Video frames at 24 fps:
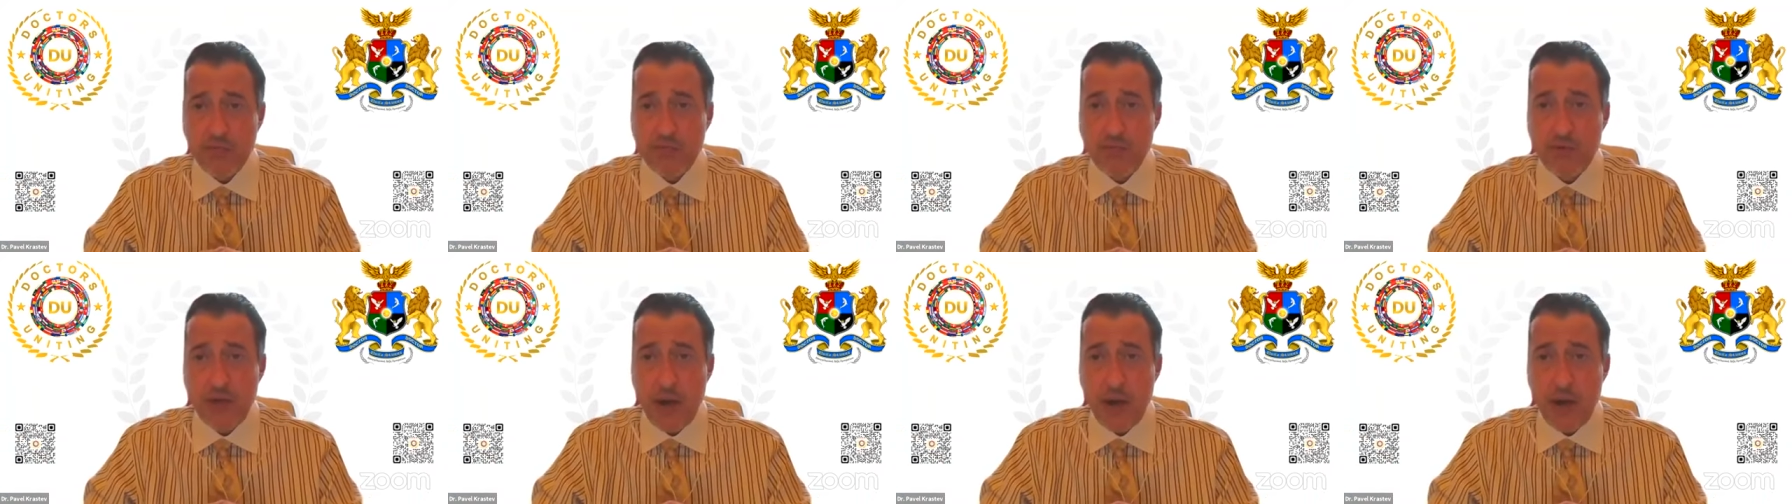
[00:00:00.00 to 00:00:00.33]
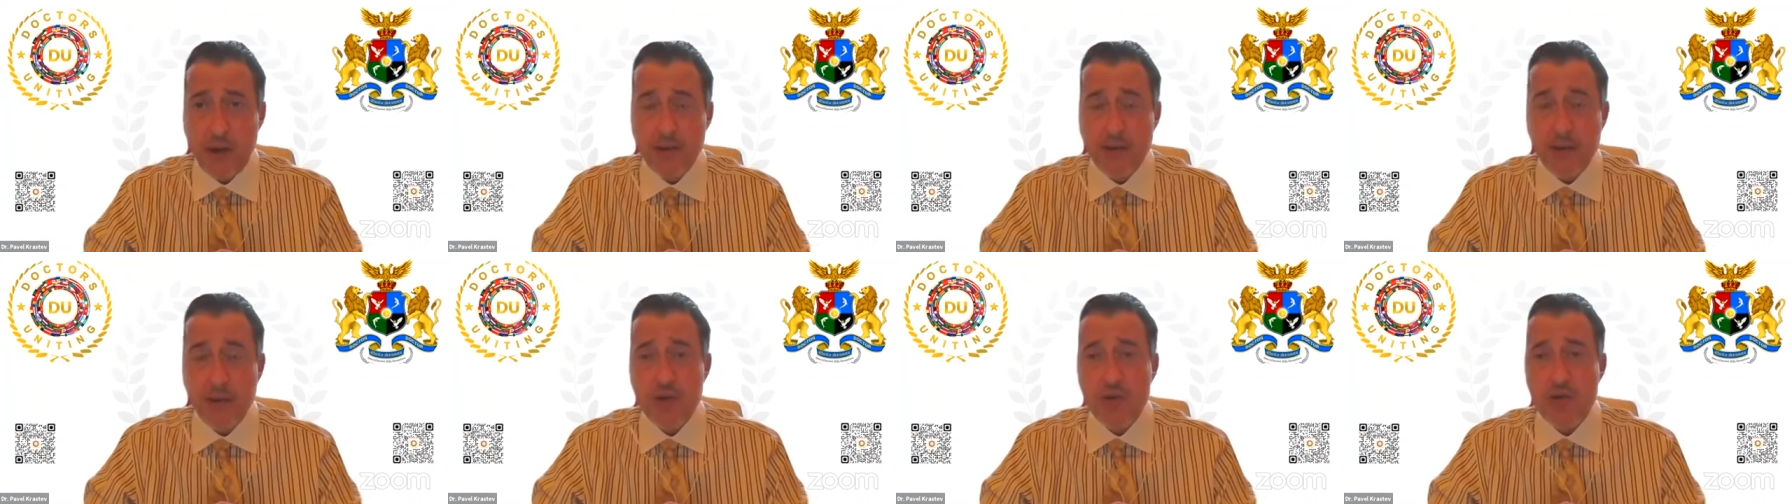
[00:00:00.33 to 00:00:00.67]
They
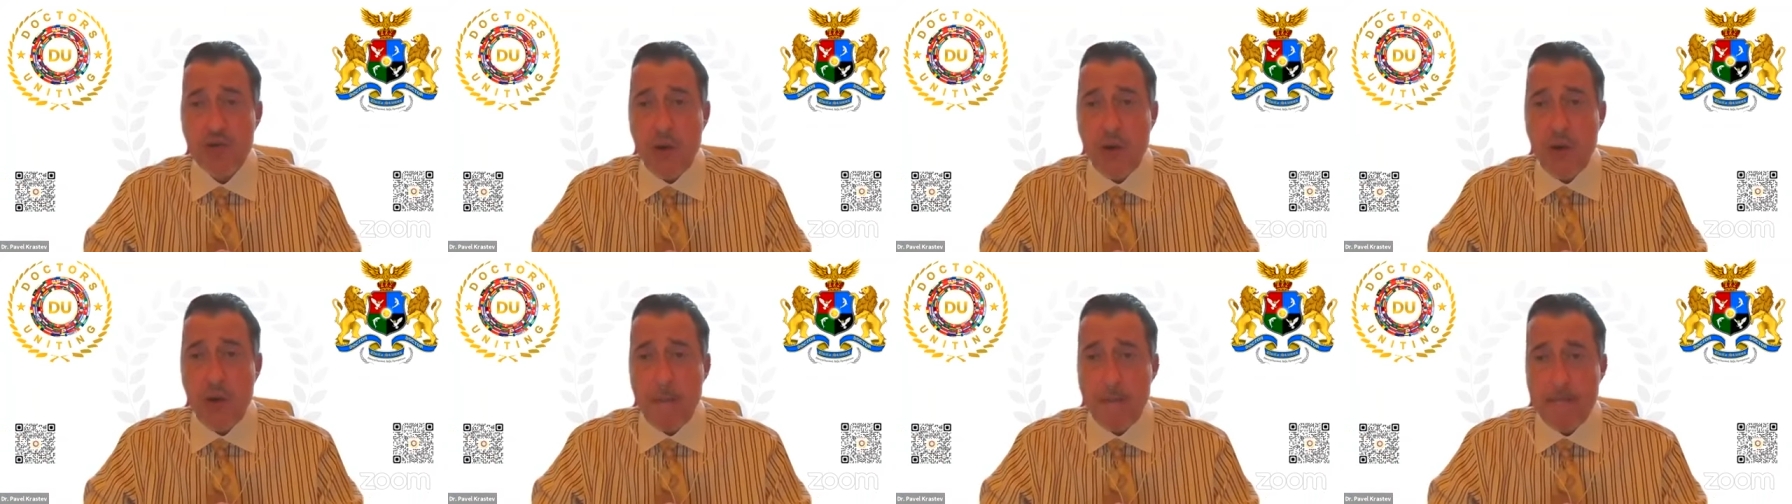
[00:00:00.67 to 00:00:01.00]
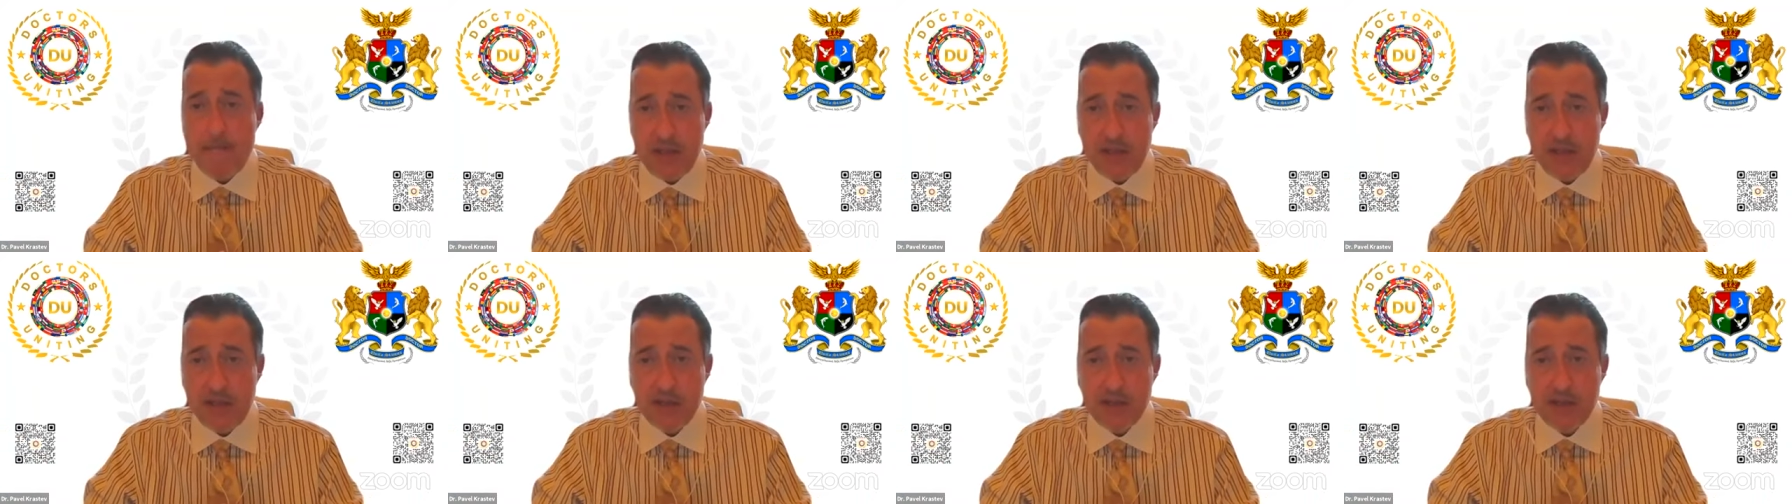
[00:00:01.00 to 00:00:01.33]
are under
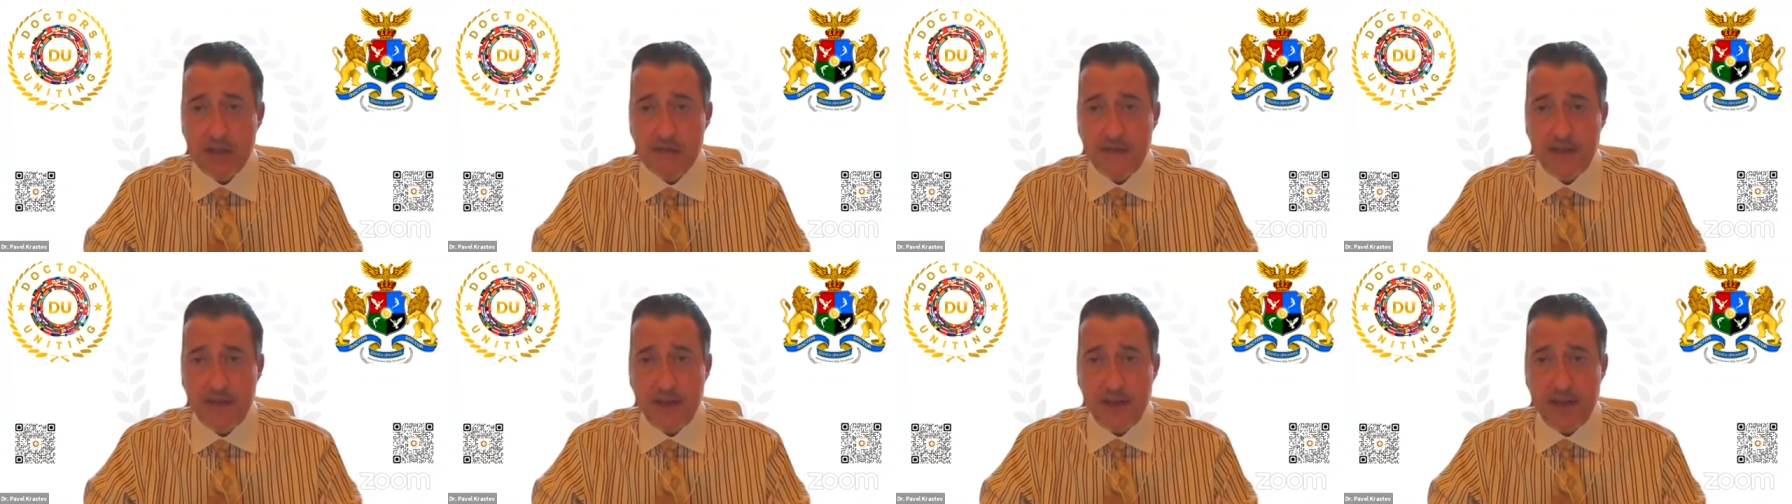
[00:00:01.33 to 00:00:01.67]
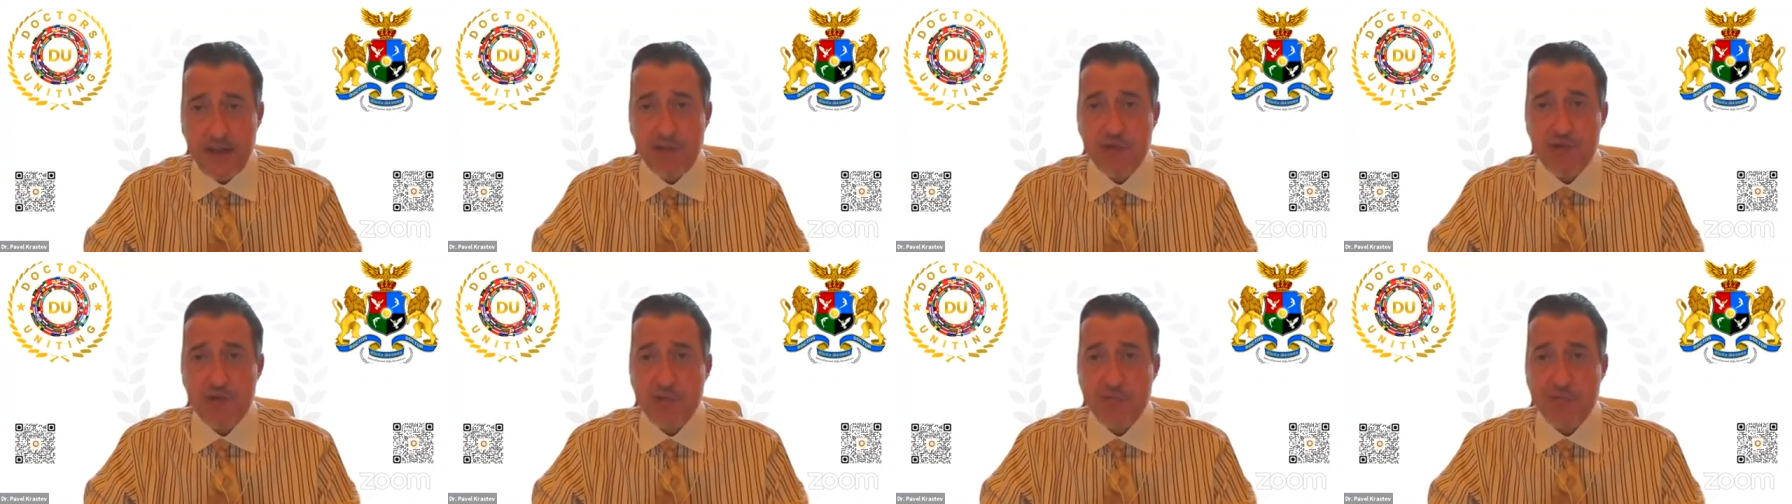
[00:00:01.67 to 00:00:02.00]
tremendous
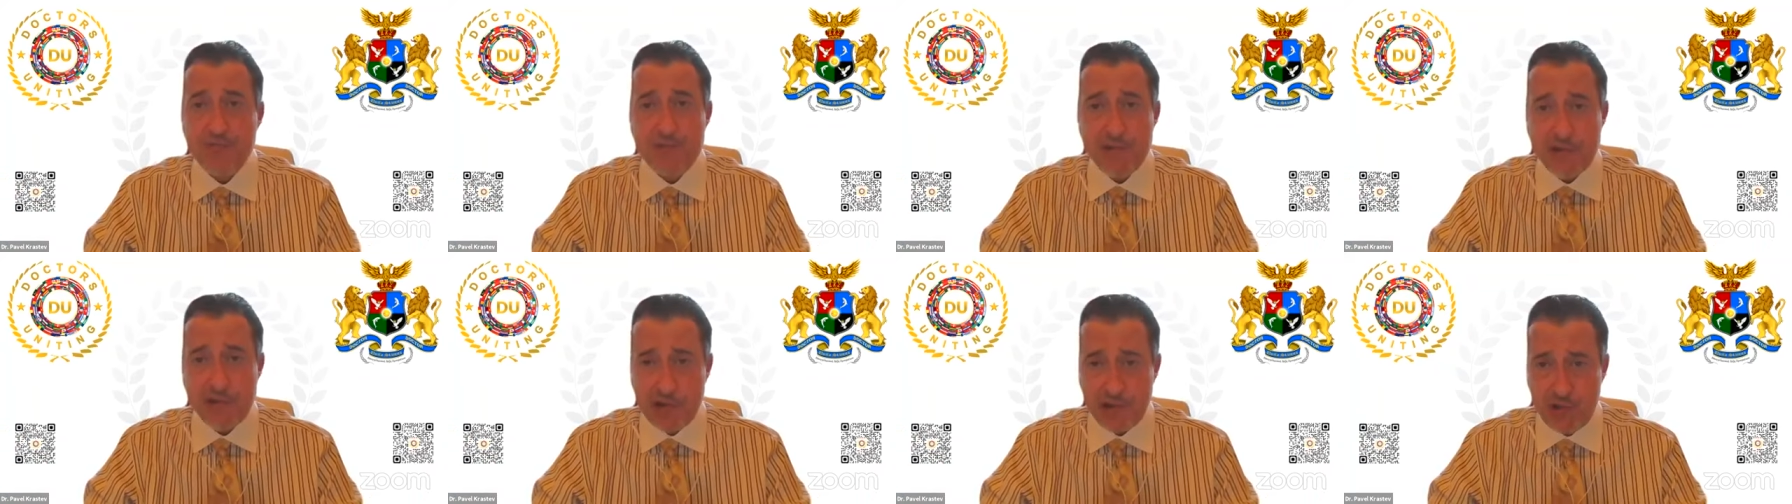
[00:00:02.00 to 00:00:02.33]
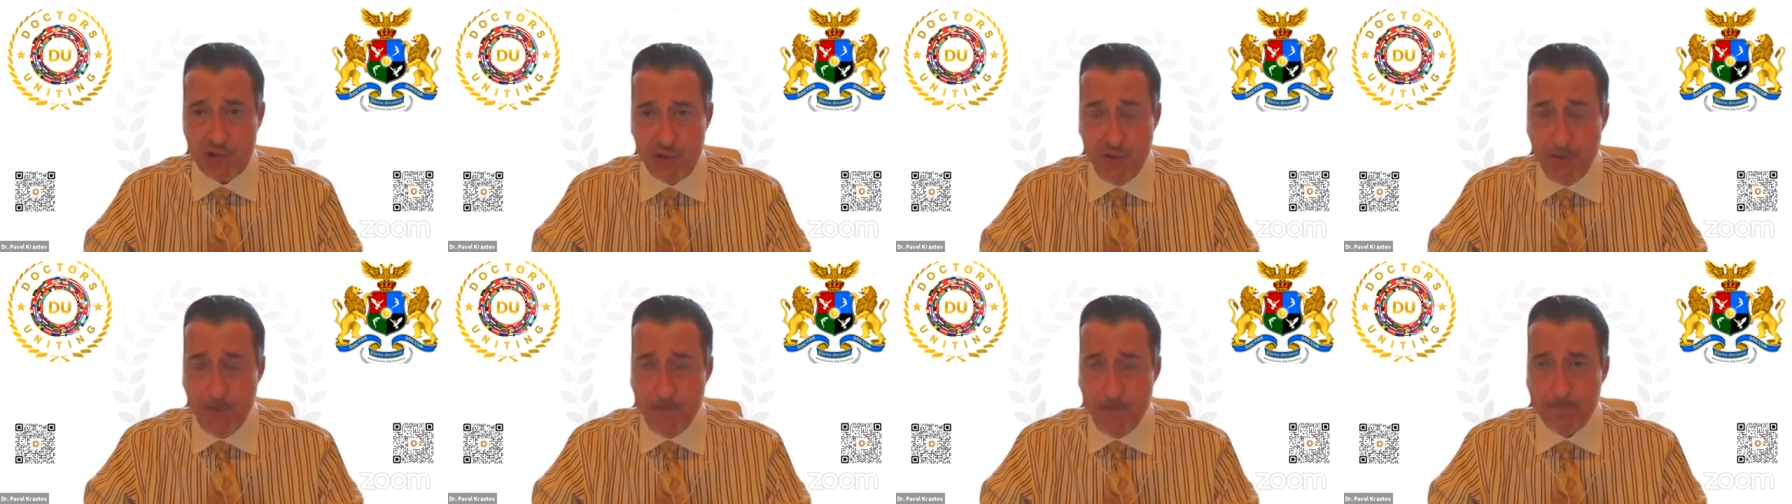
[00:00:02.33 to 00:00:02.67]
financial
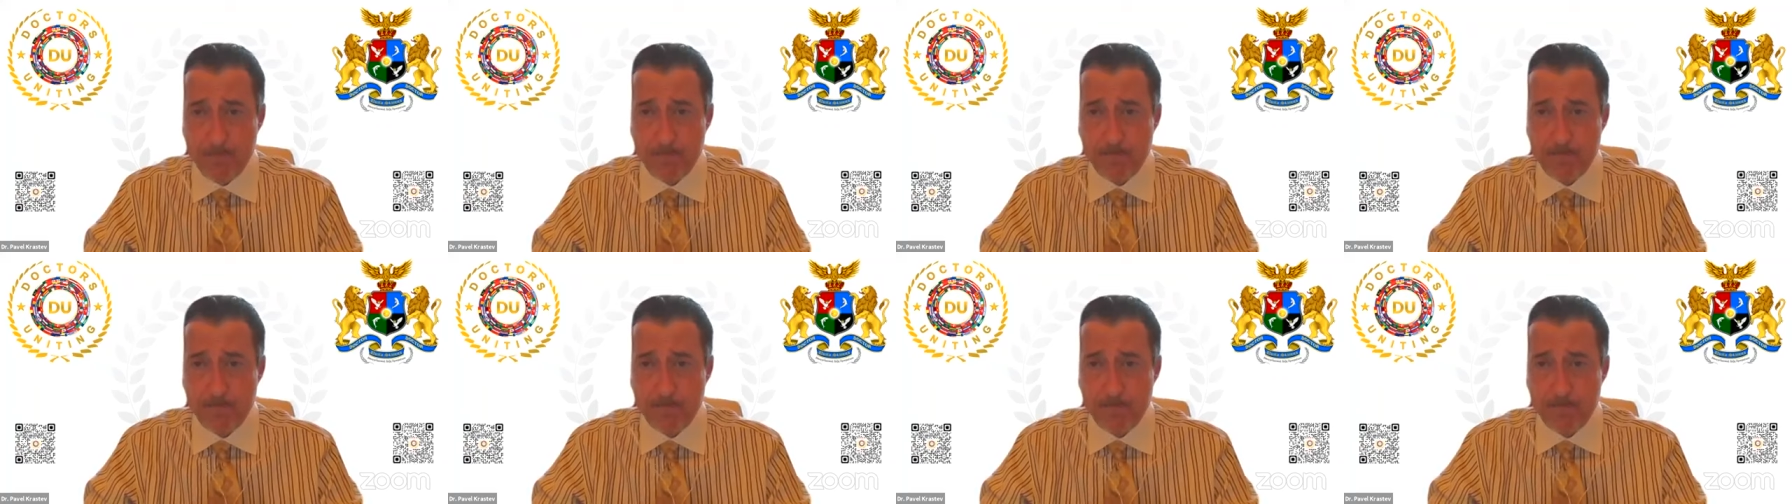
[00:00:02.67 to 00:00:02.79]
pressure